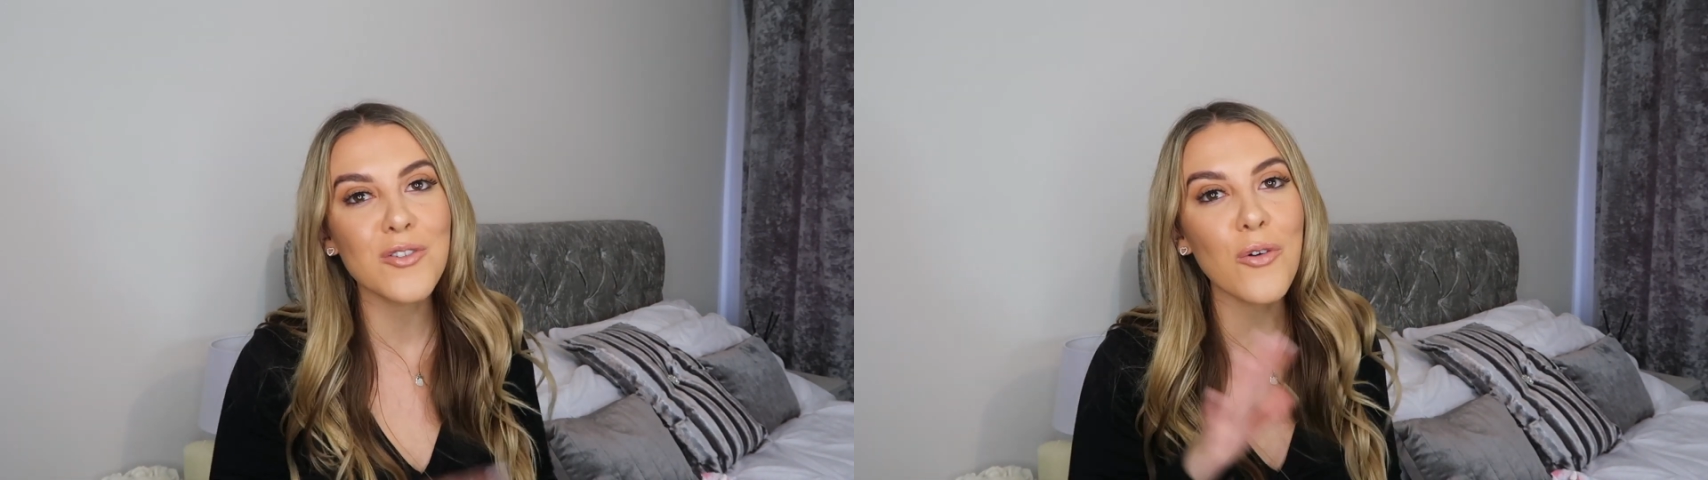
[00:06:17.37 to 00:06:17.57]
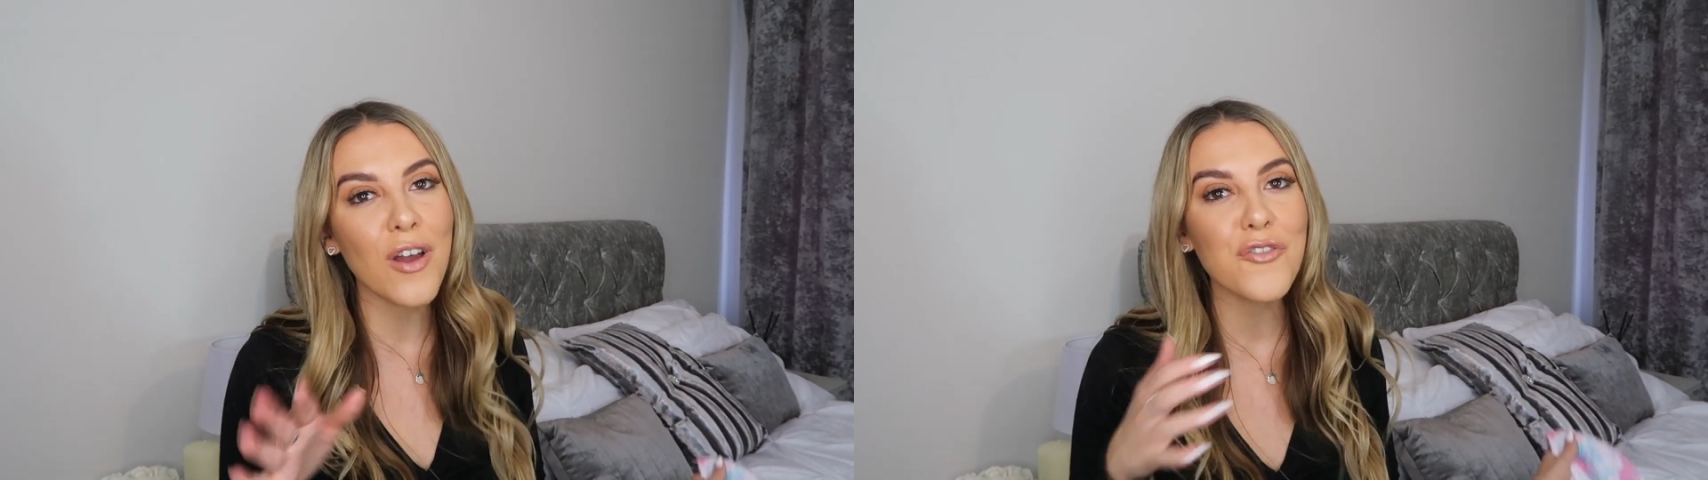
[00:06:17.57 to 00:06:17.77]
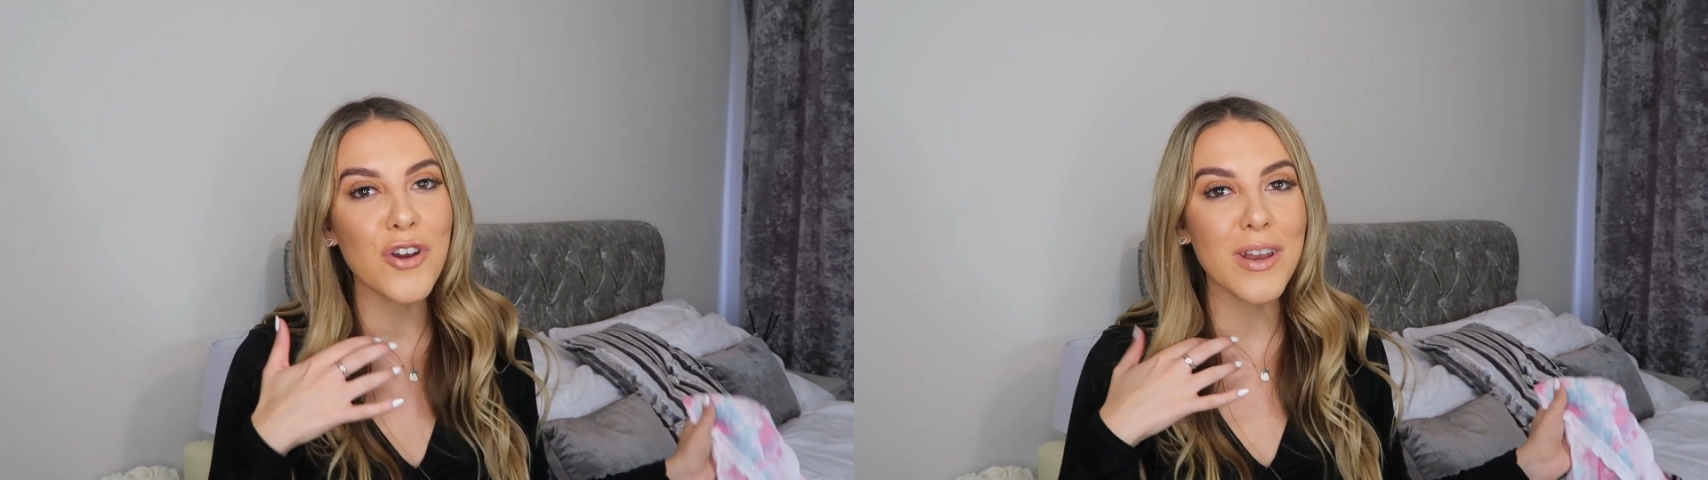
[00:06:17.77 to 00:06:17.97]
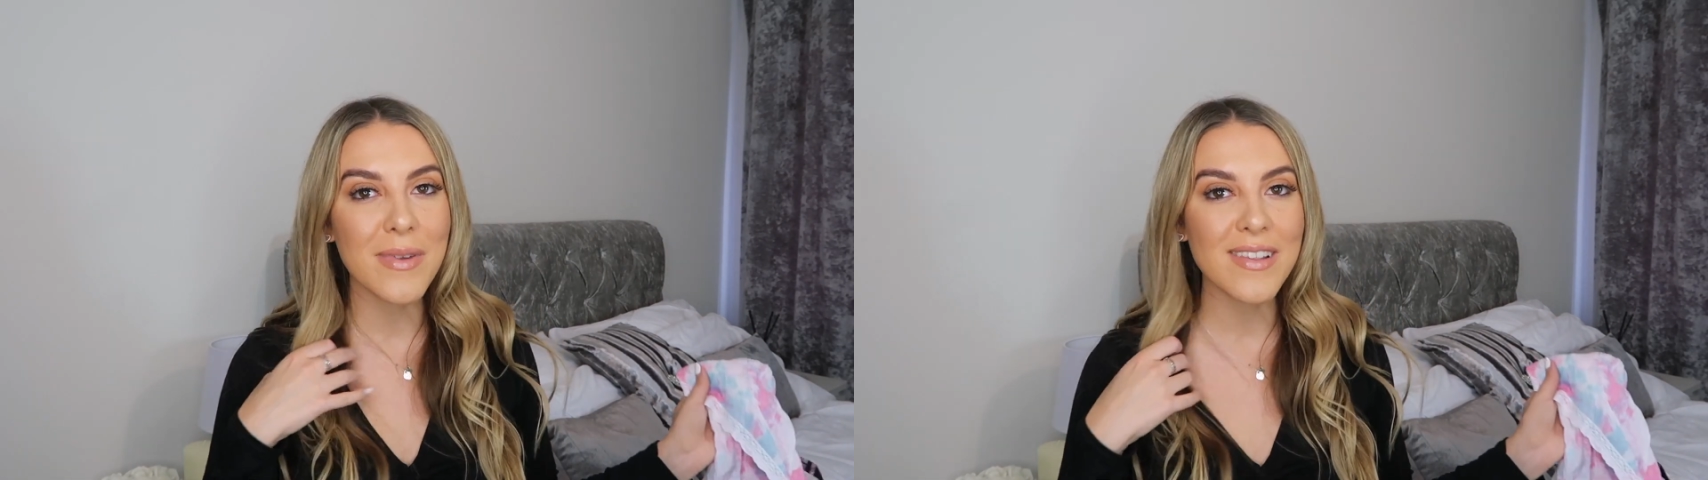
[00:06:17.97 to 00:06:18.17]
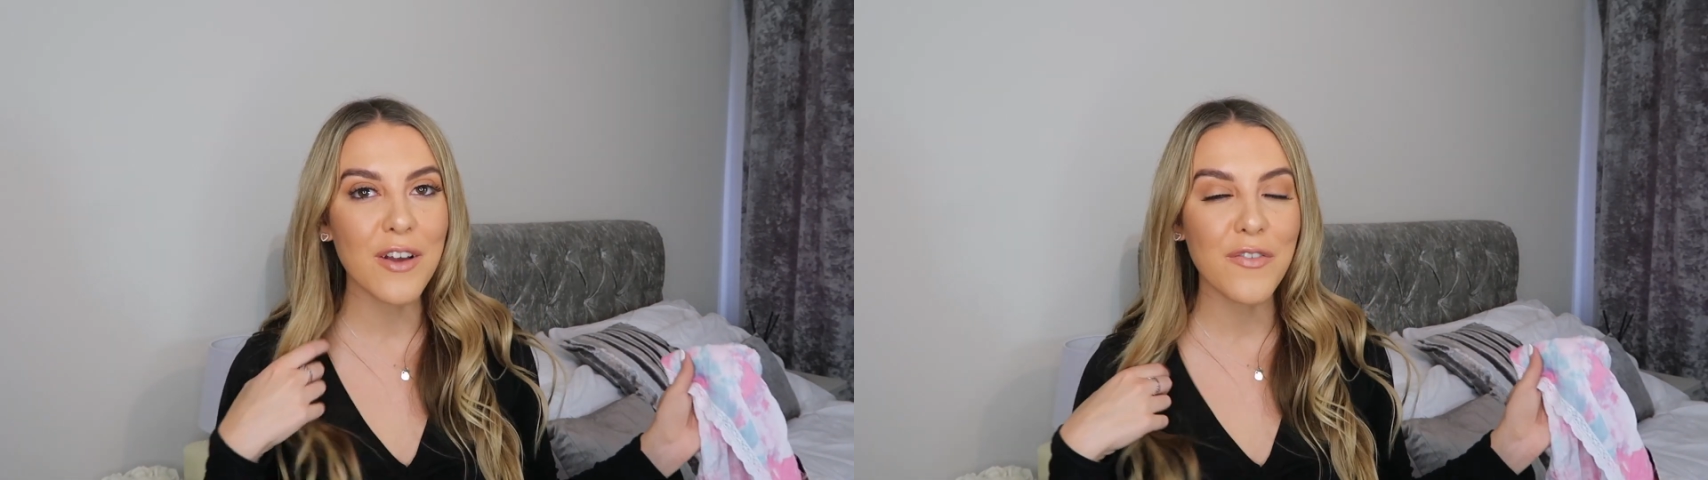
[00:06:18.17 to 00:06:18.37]
Not that I've tried it
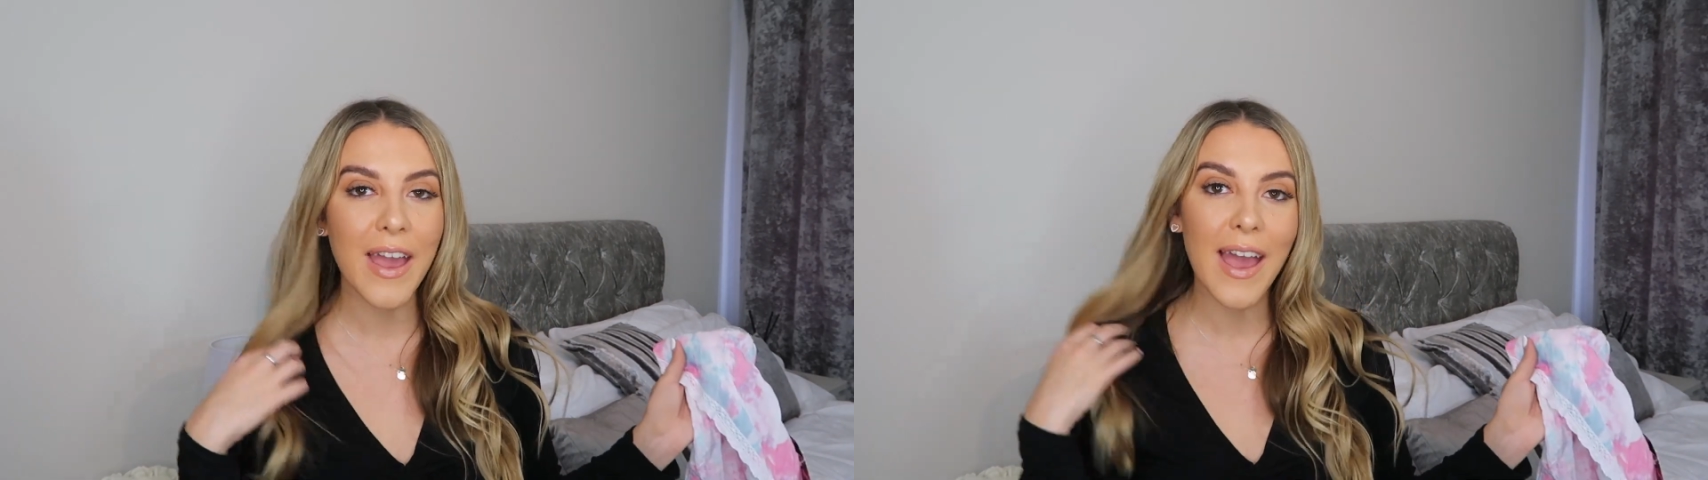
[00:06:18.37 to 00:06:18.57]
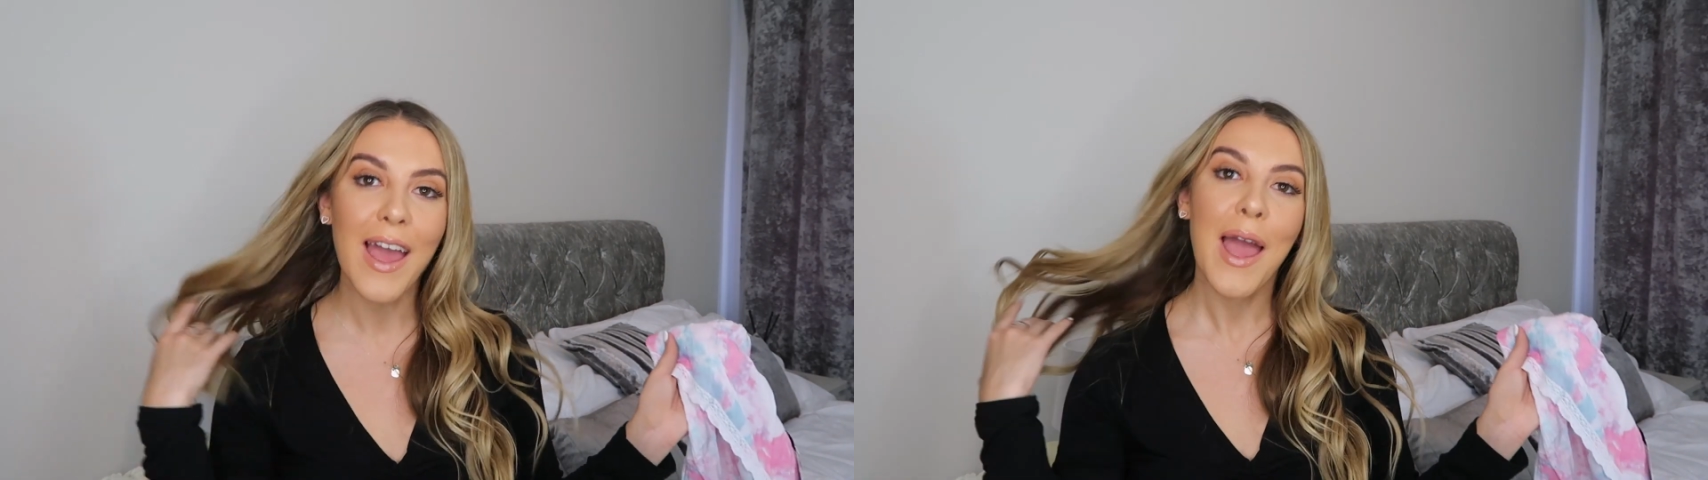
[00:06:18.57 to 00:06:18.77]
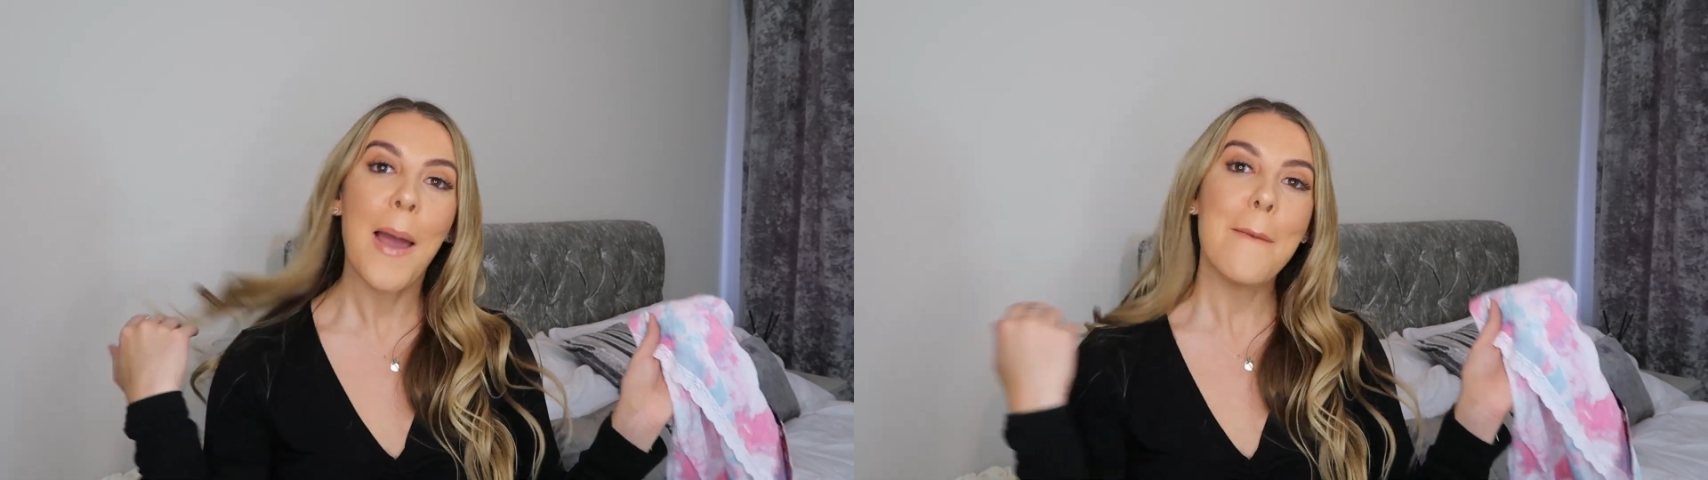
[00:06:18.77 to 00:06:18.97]
myself yet,